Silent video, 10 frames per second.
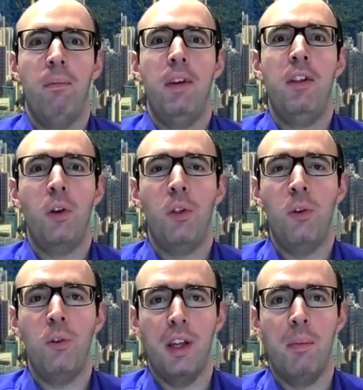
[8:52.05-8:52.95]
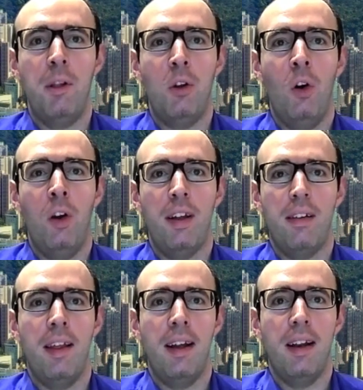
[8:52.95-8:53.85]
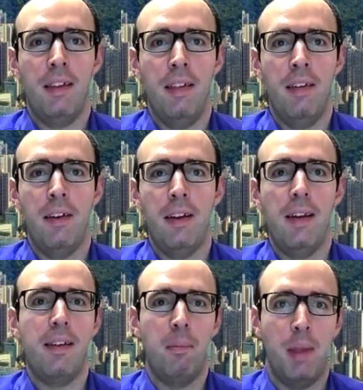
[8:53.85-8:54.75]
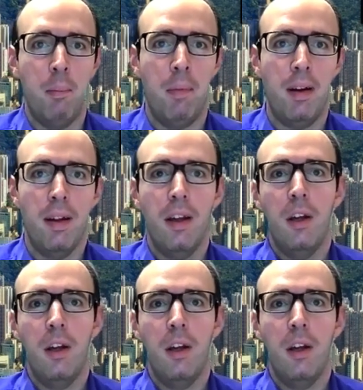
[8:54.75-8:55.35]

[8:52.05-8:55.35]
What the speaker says: introduced Bitcoin as legal tender in September.